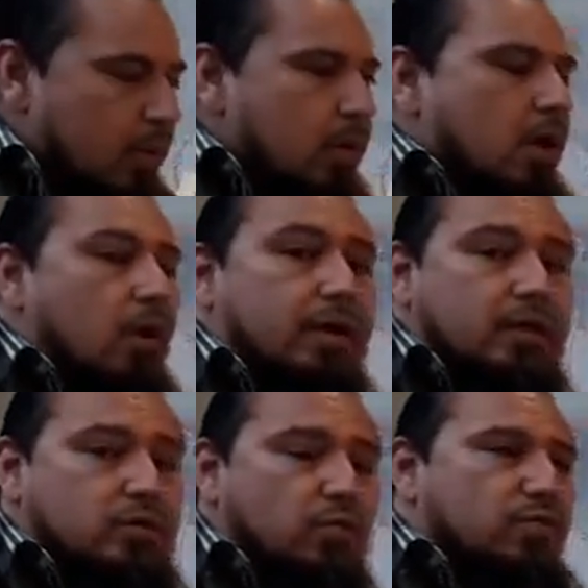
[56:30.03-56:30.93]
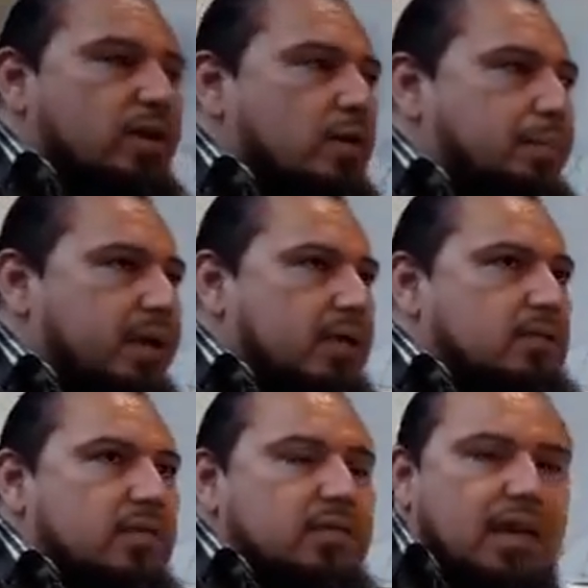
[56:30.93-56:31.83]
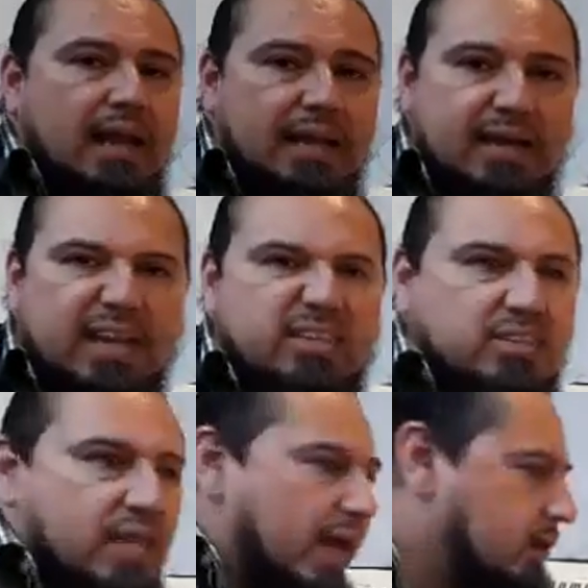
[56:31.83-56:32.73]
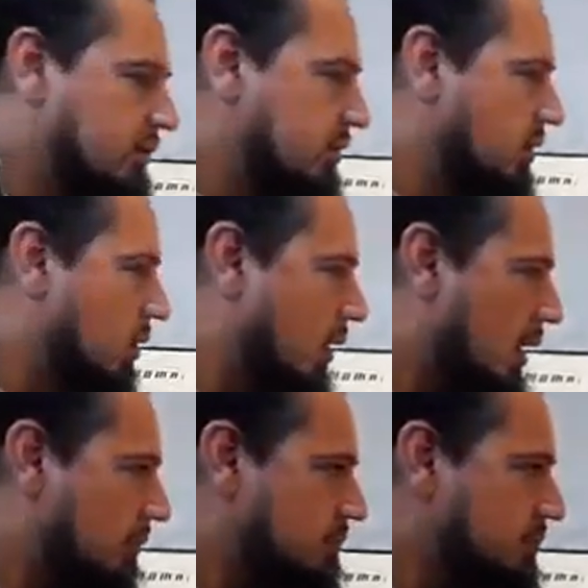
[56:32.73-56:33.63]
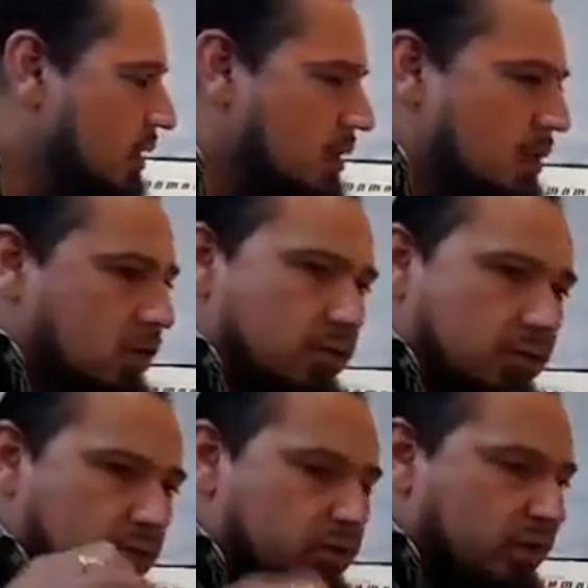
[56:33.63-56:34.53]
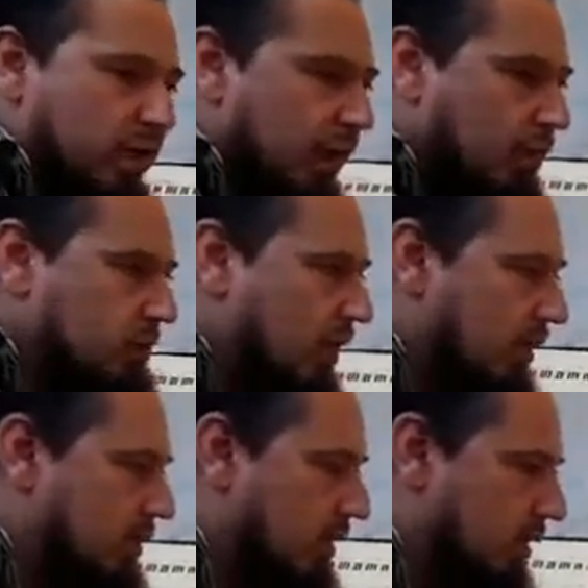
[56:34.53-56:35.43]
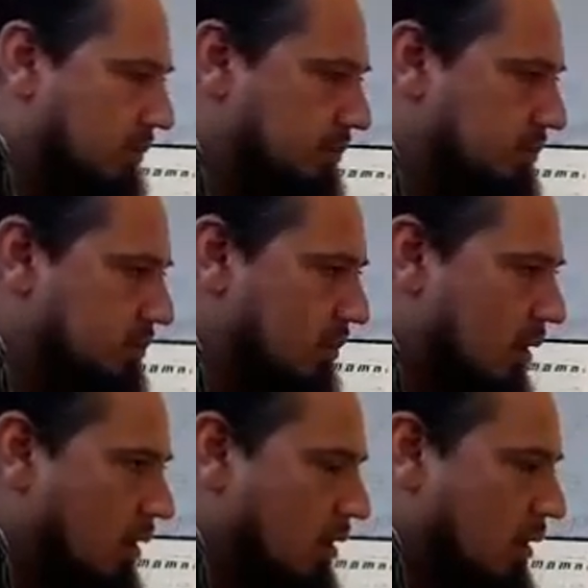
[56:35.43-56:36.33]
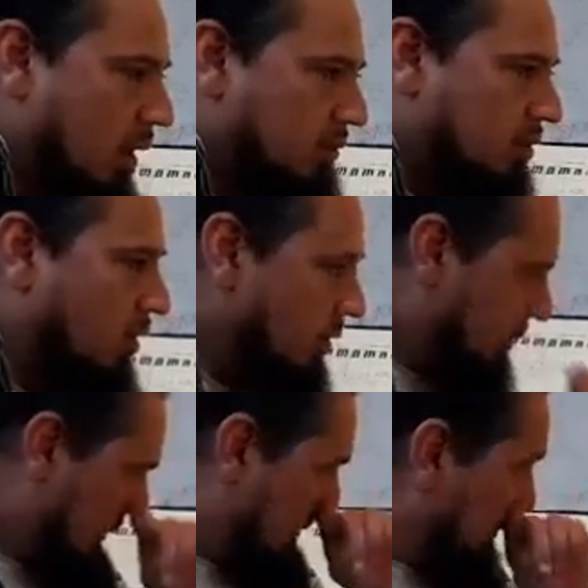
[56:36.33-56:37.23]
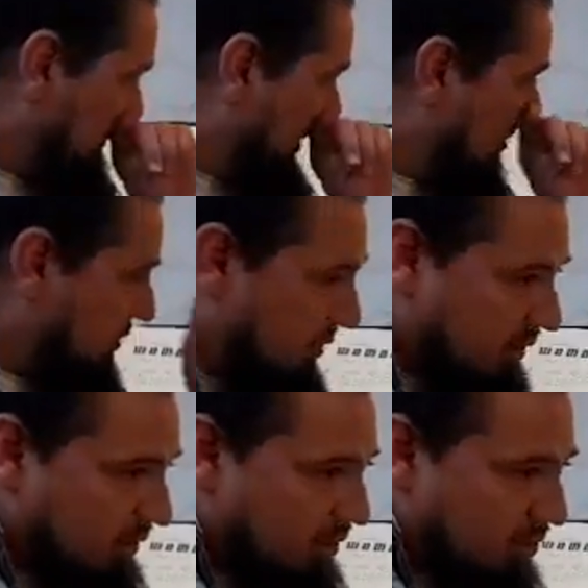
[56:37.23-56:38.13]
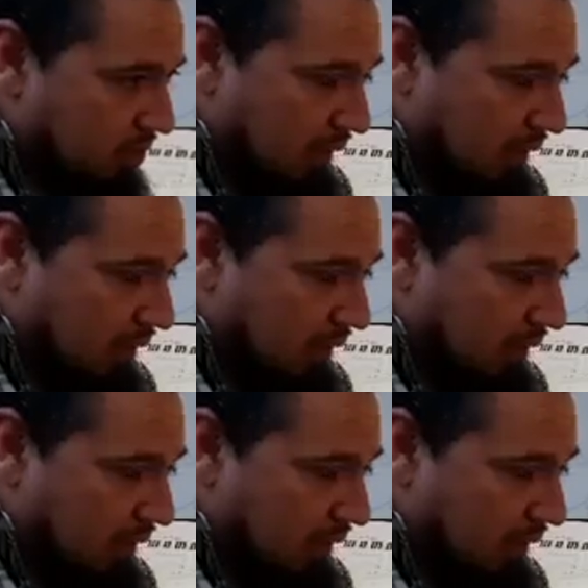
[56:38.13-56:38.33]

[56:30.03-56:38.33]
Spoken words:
Okay, so finger picking is just like another style, you use your nails. I was told by a professional